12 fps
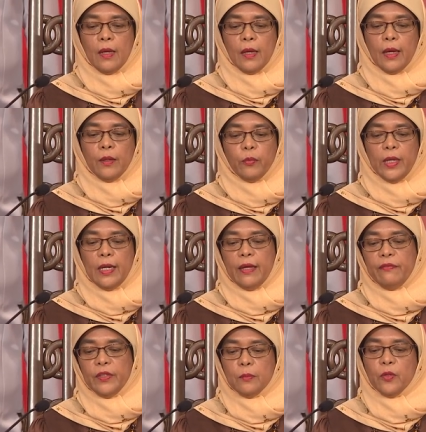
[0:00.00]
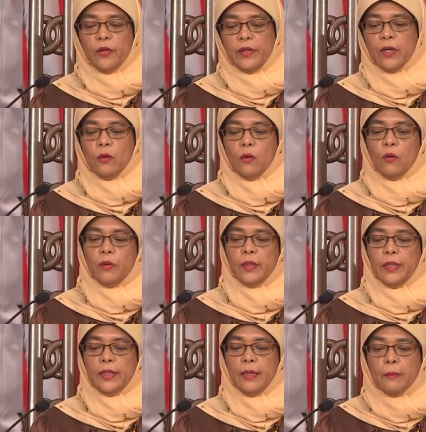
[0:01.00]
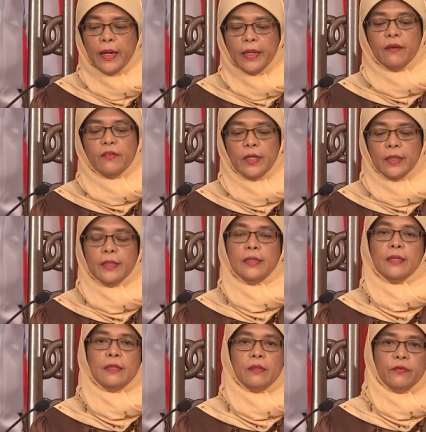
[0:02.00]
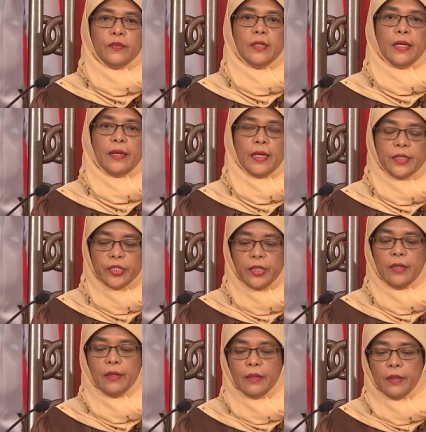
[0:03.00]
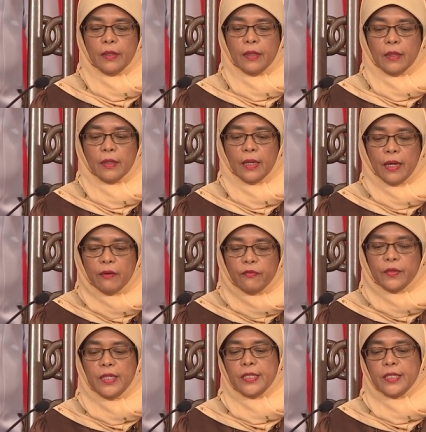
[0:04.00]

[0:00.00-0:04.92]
Had we left them on their own, they might have taken a different direction. Every